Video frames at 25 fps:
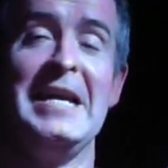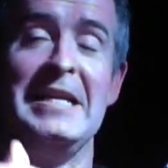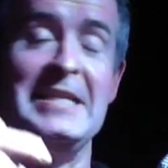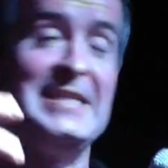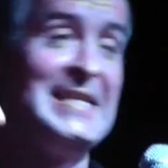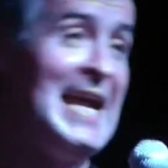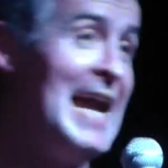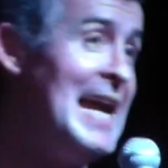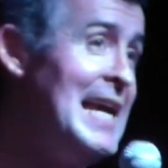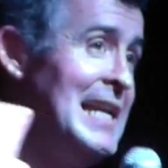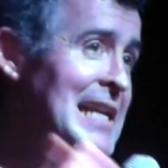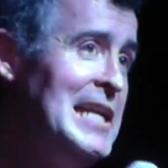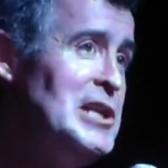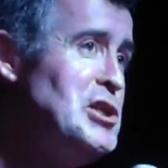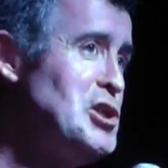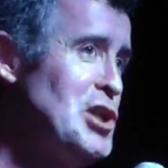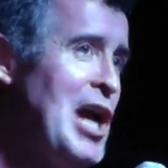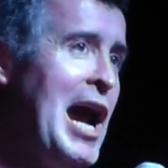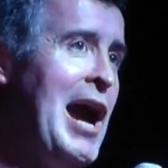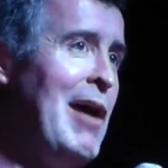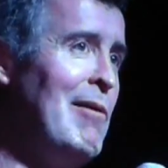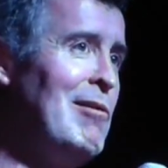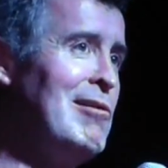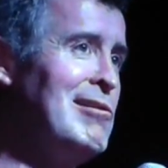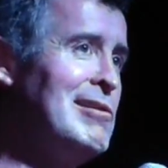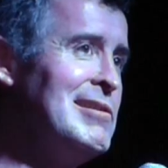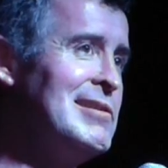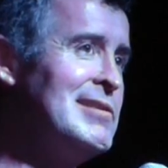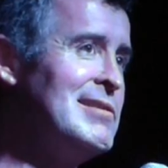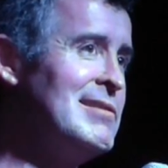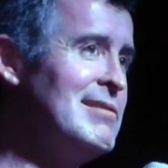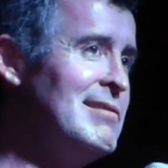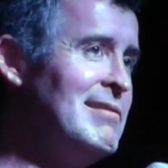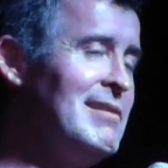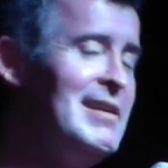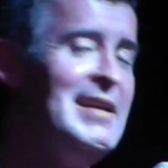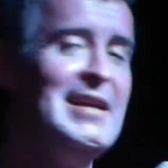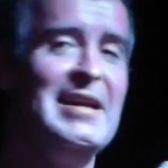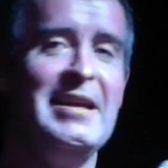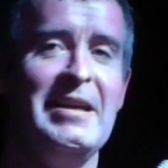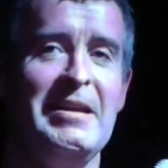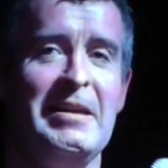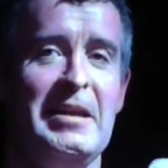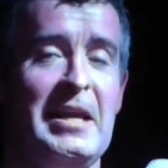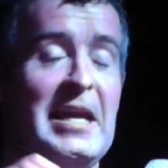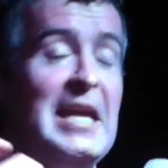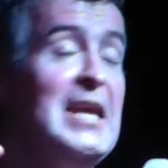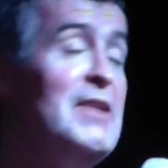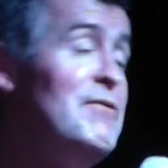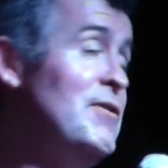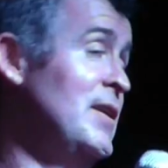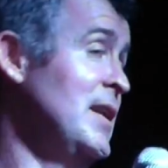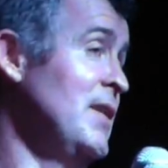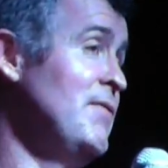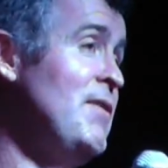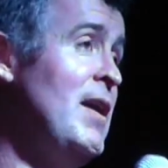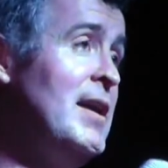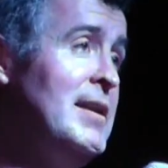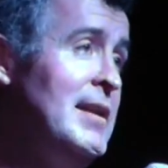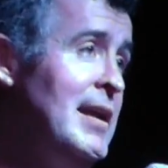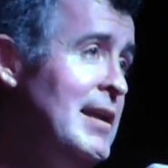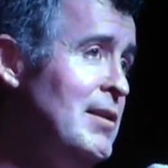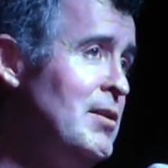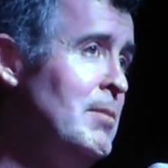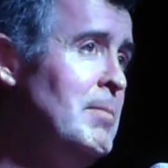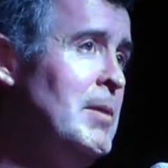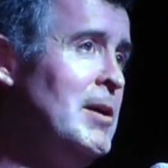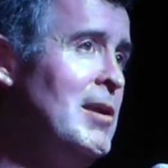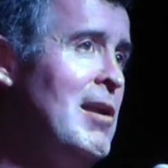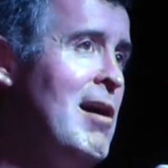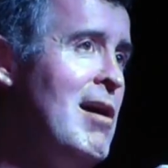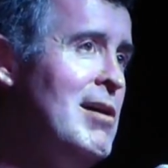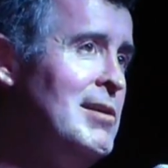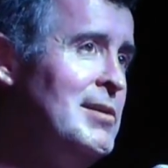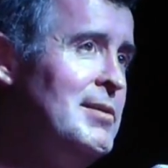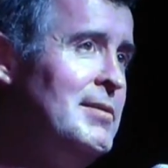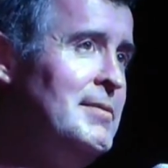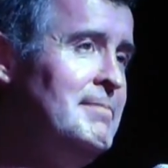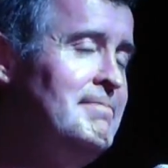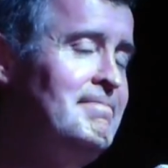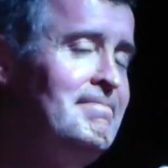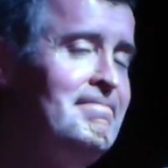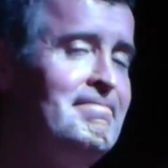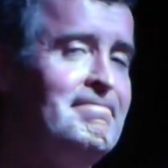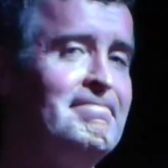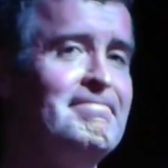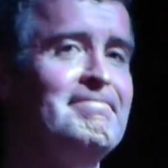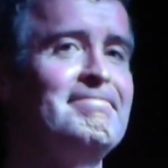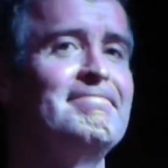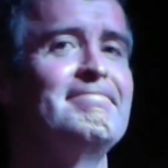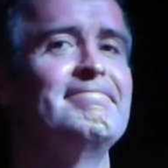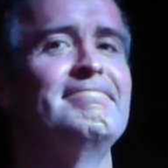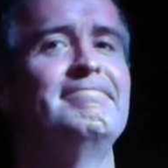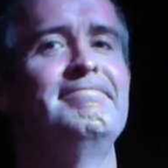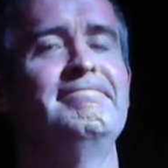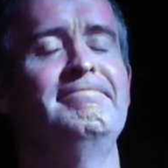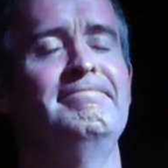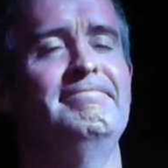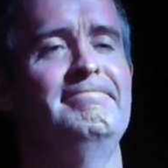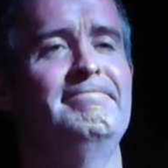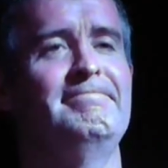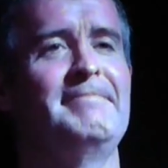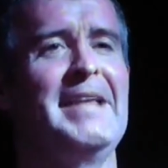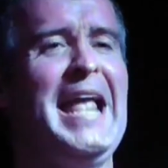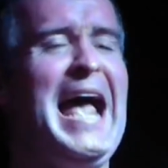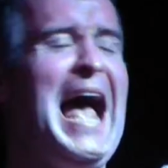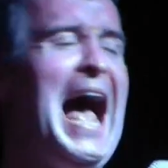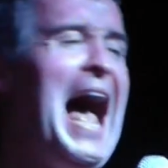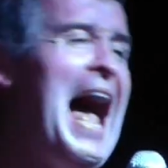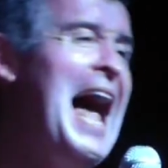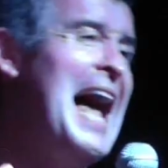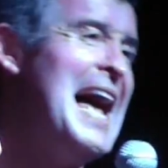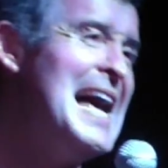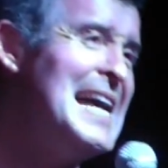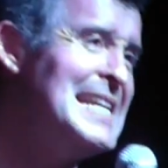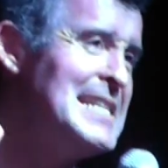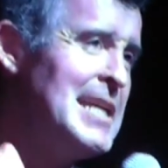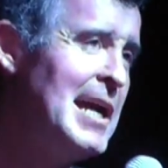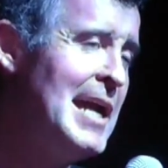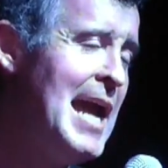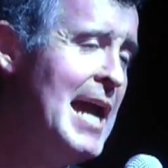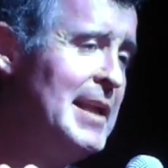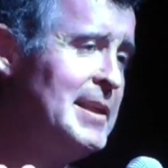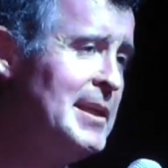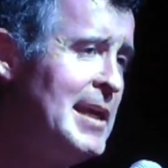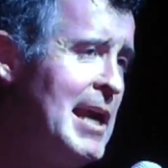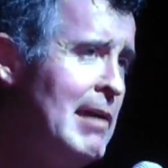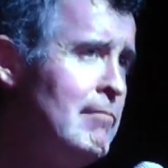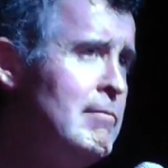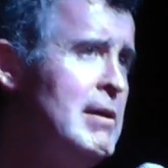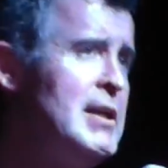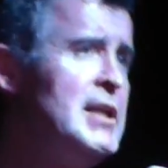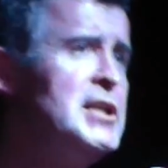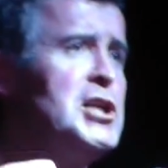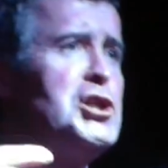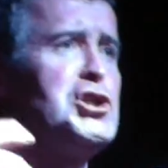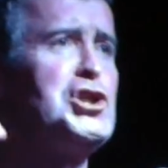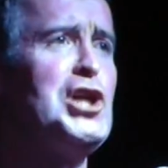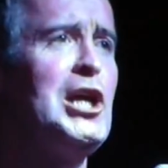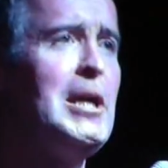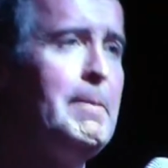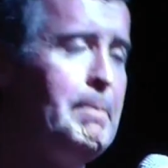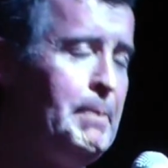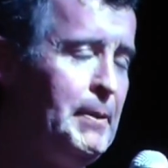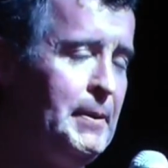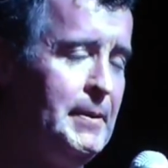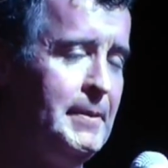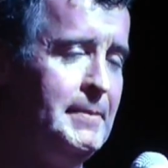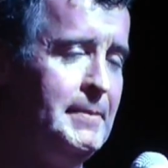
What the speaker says: daily showers, even if I need them or not. And I had to get rid of the sheep.